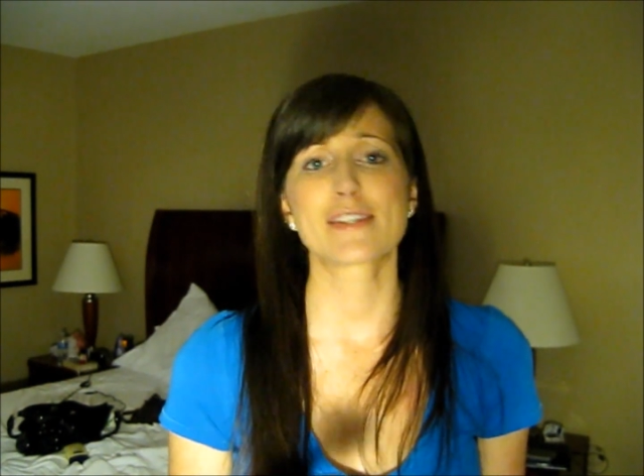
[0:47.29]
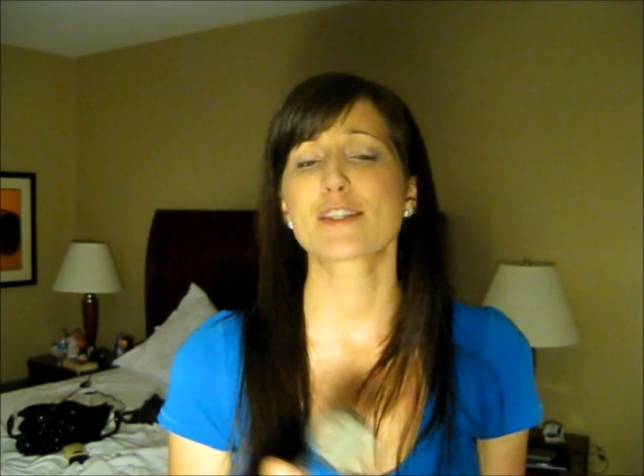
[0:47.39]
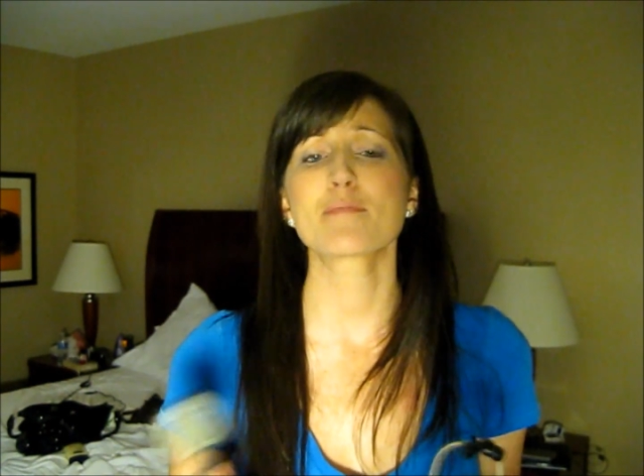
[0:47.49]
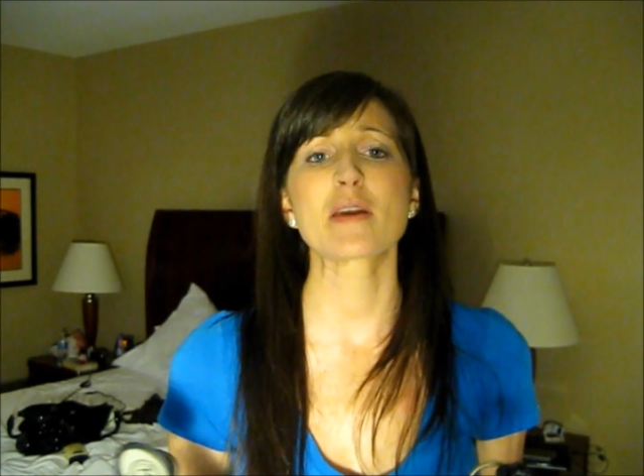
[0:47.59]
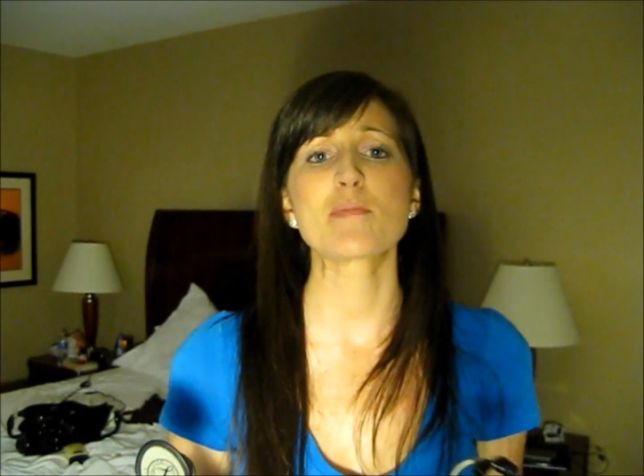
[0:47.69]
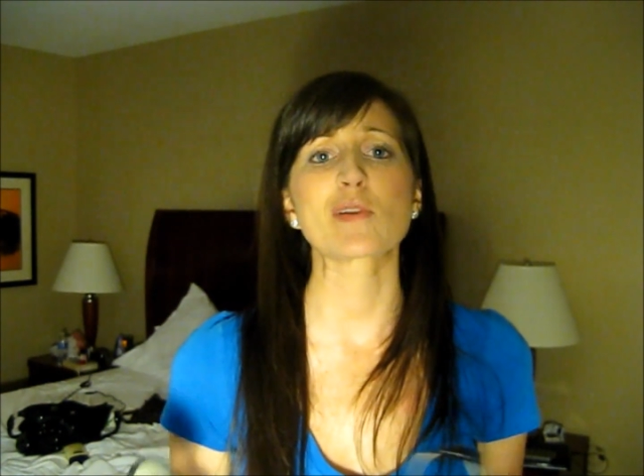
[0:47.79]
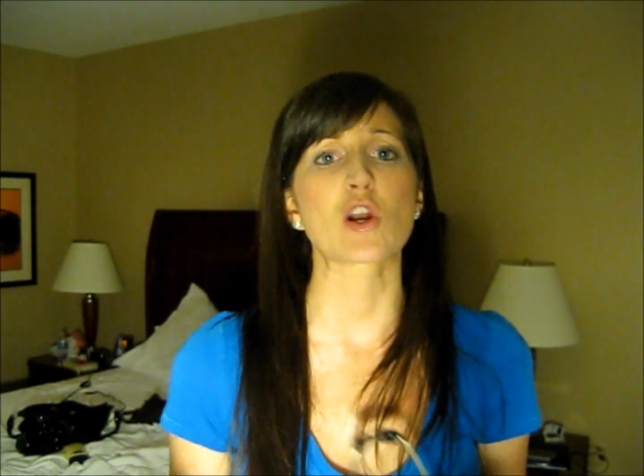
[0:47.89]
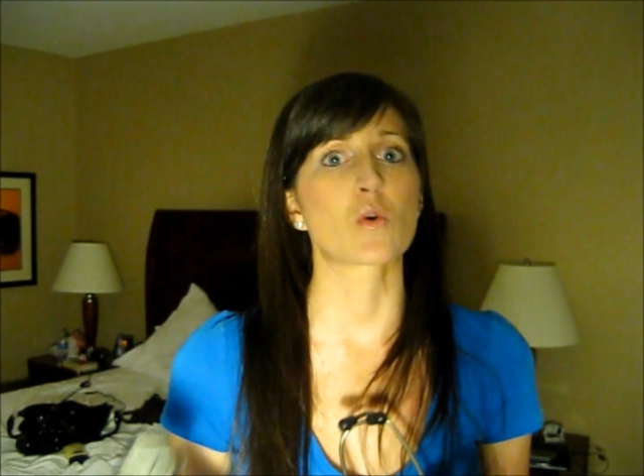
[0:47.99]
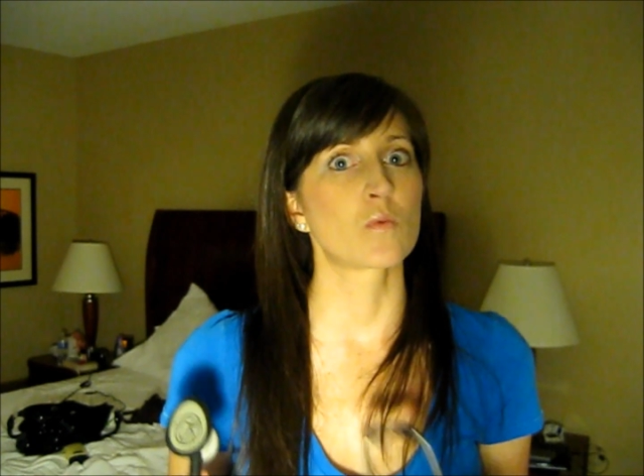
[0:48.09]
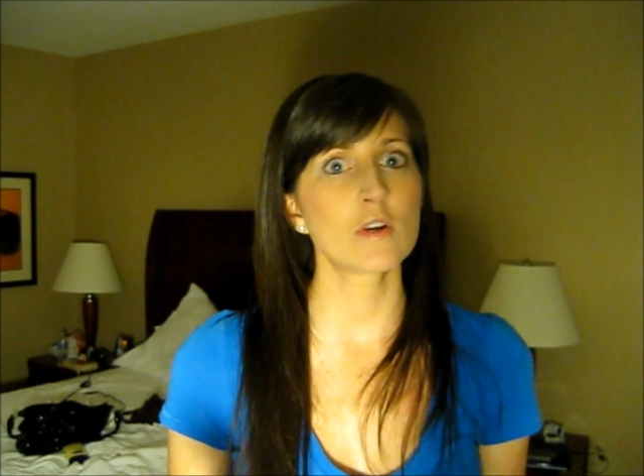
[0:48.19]
Some people
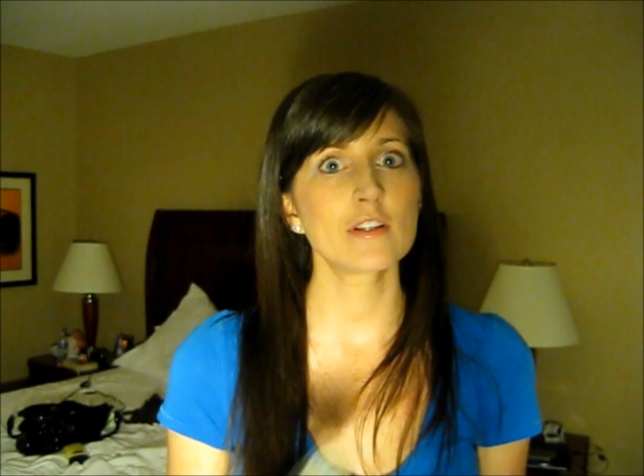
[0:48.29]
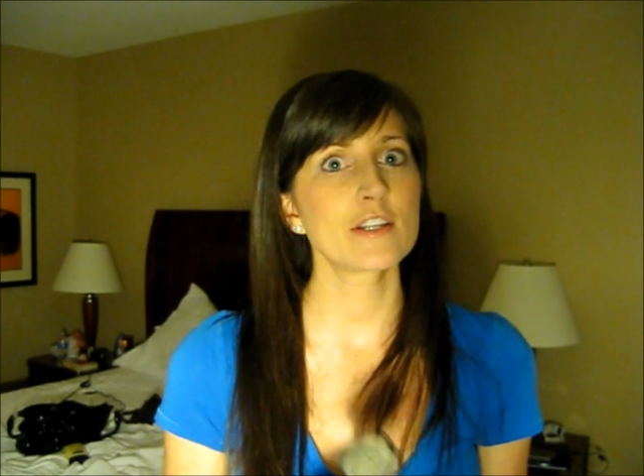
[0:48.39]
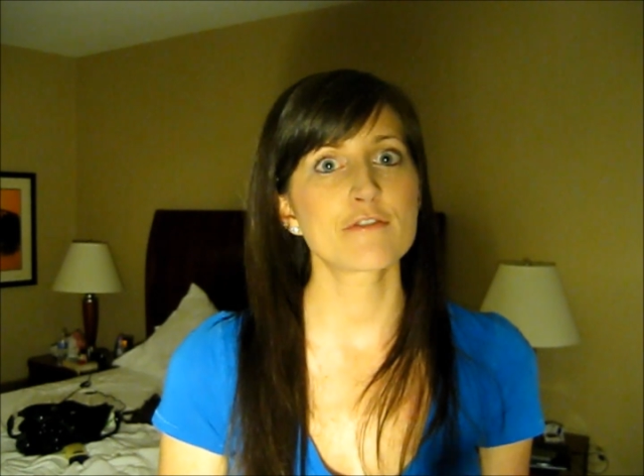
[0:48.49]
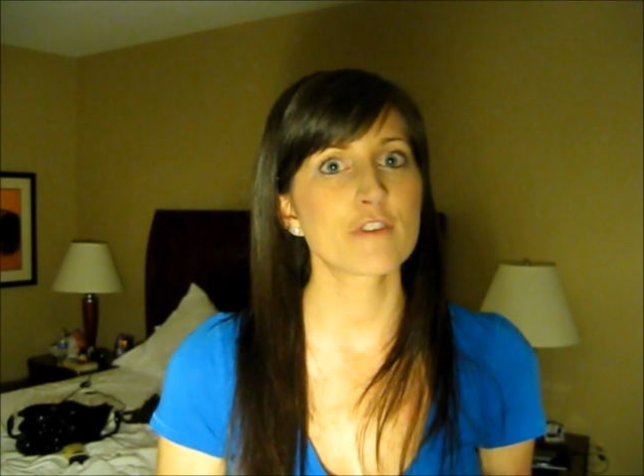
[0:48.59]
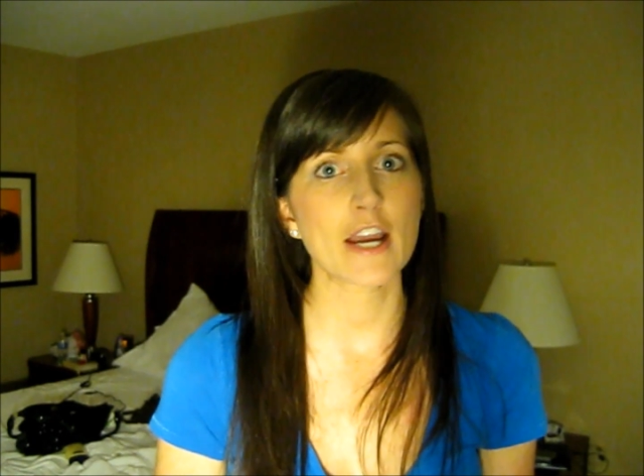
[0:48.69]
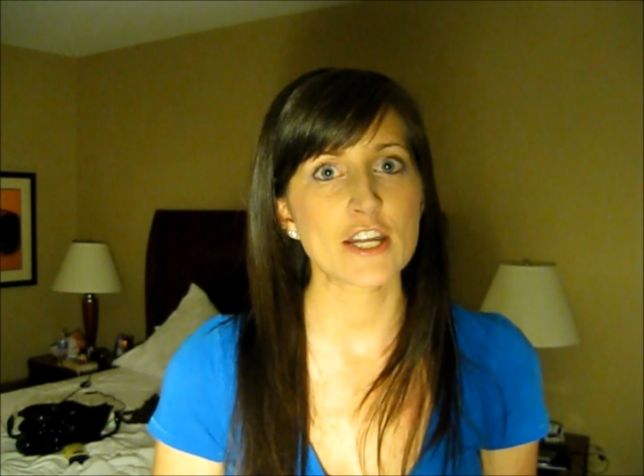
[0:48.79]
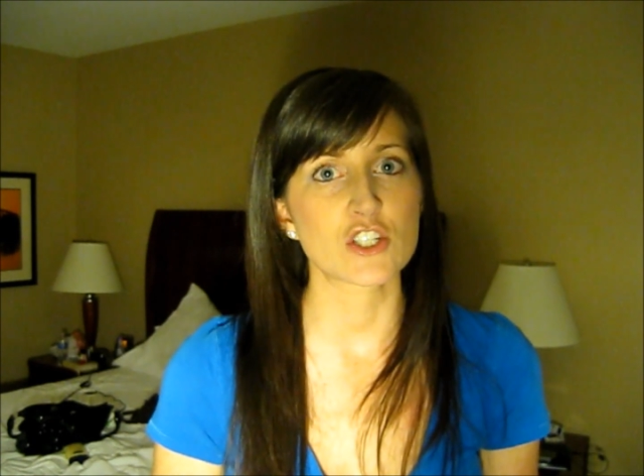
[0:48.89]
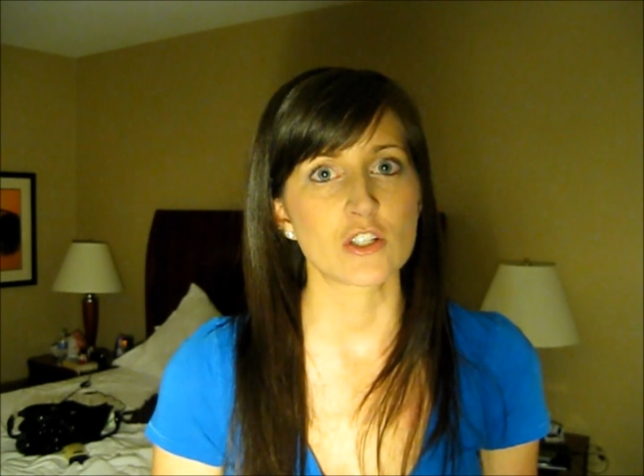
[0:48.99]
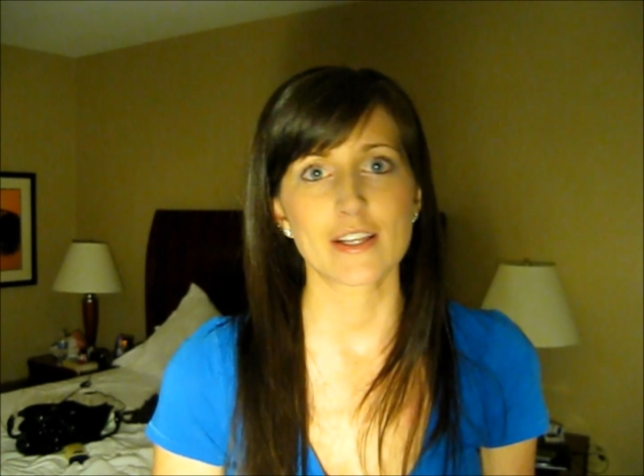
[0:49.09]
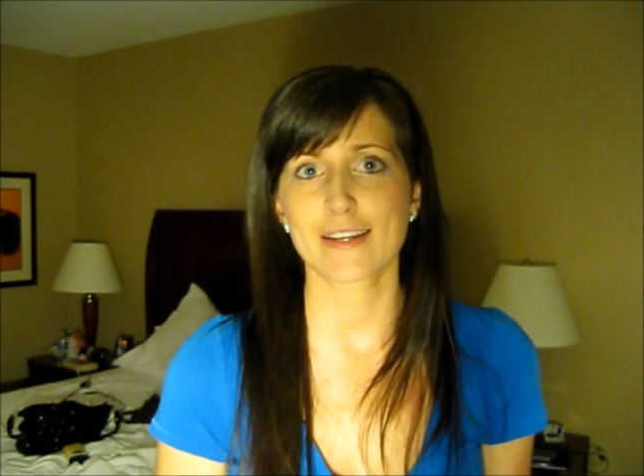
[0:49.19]
are really
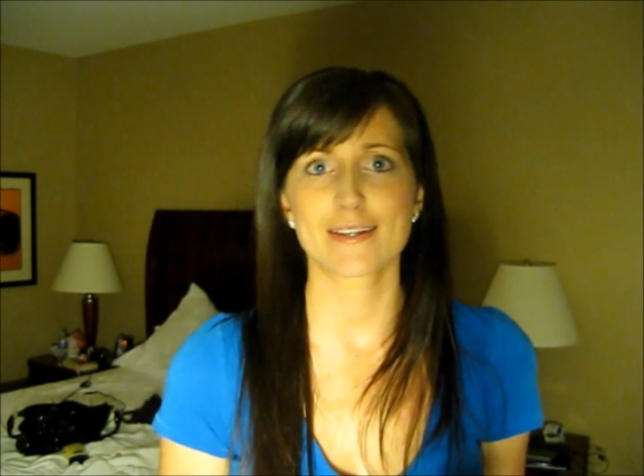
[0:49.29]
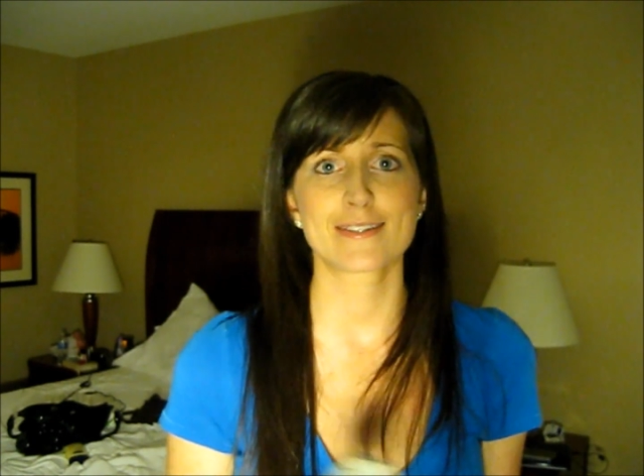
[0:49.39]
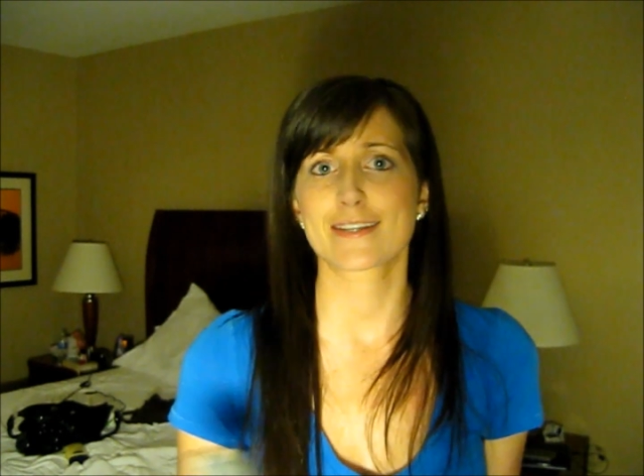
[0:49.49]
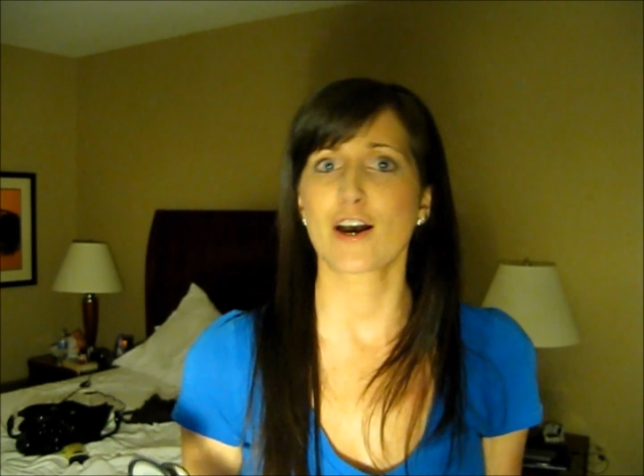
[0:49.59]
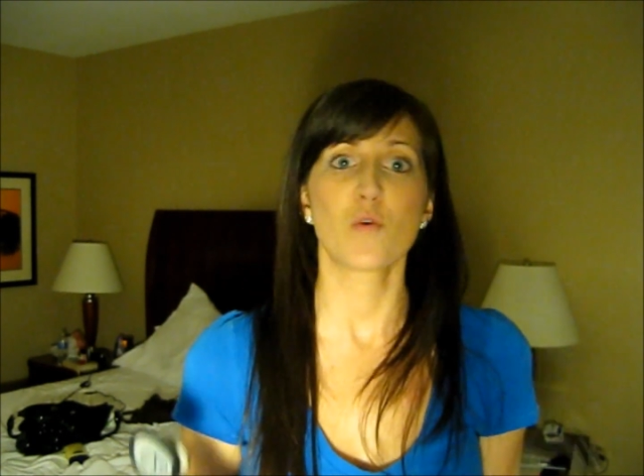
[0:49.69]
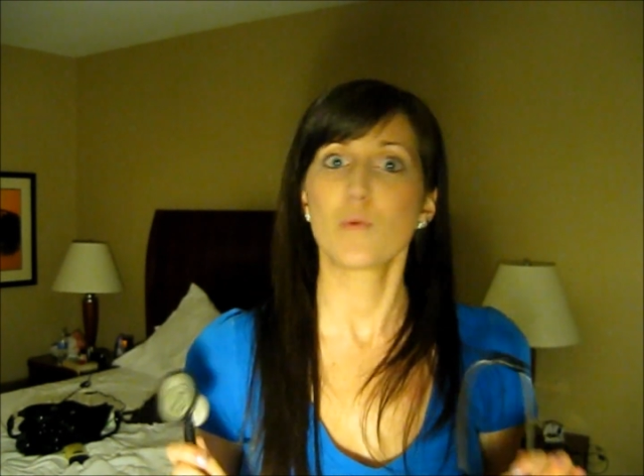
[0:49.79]
fragile and uh,